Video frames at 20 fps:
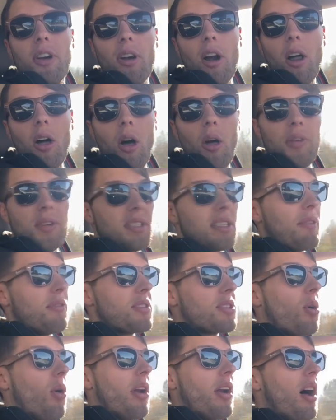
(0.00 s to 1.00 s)
out all this stuff
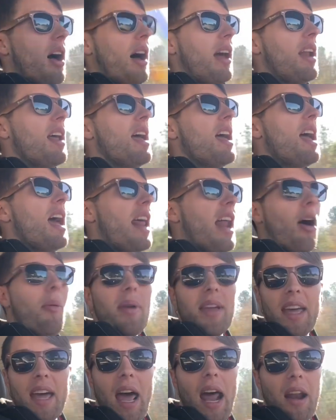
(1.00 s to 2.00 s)
was going on, it helped
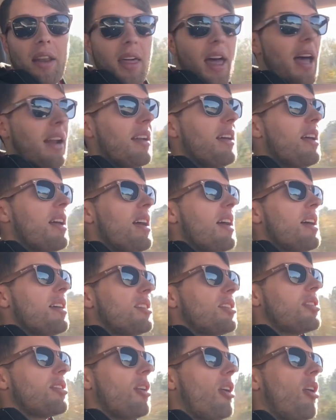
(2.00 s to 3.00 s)
me get out of that.
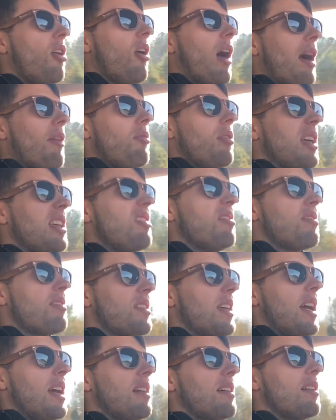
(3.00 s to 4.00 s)
So I really do
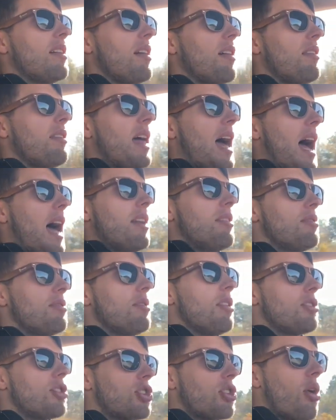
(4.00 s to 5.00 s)
think that
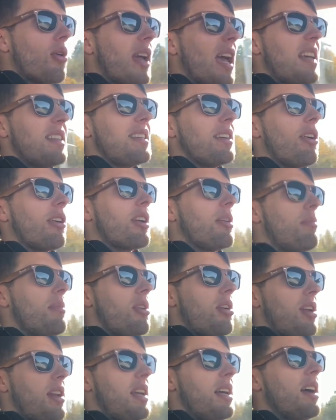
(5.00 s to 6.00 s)
showcasing our
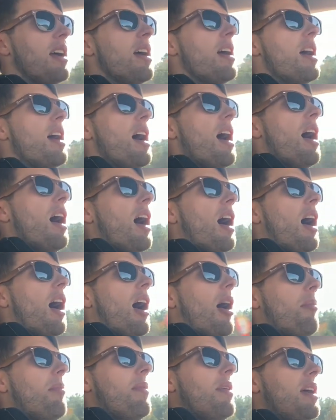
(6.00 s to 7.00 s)
community
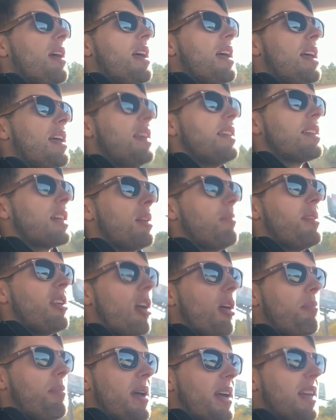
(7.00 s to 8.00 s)
is going to be
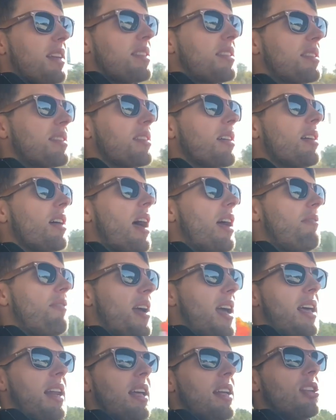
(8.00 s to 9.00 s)
our biggest
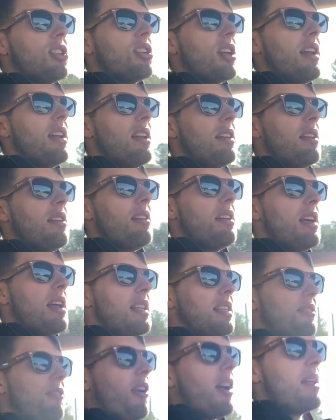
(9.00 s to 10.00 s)
advantage. And
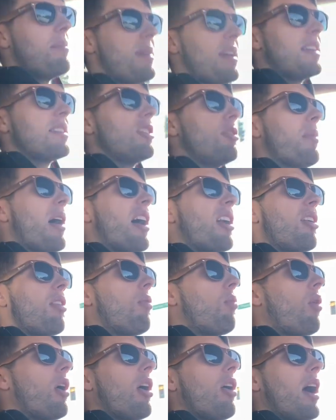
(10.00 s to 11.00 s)
it's funny because no matter
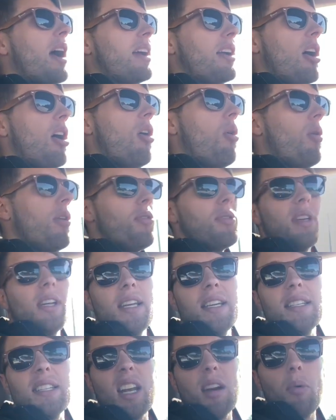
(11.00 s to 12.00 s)
where I go, and there's at
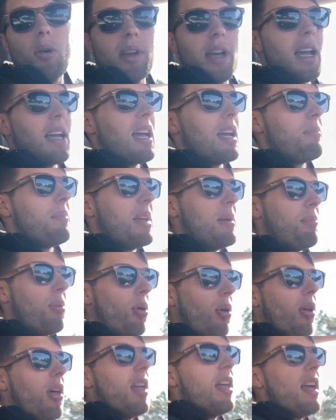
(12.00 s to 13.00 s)
least 10 more gang
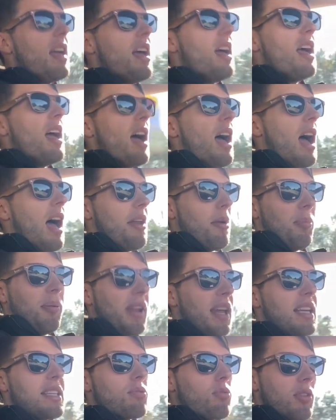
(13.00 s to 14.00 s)
people at a
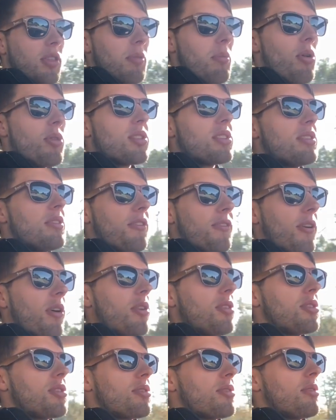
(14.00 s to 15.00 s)
place, we're the most
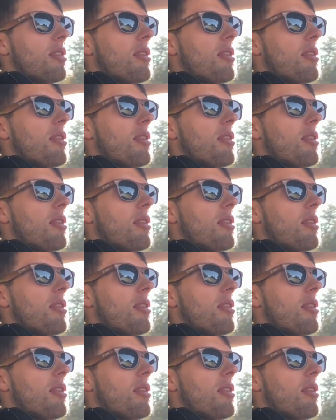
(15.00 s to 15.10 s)
diverse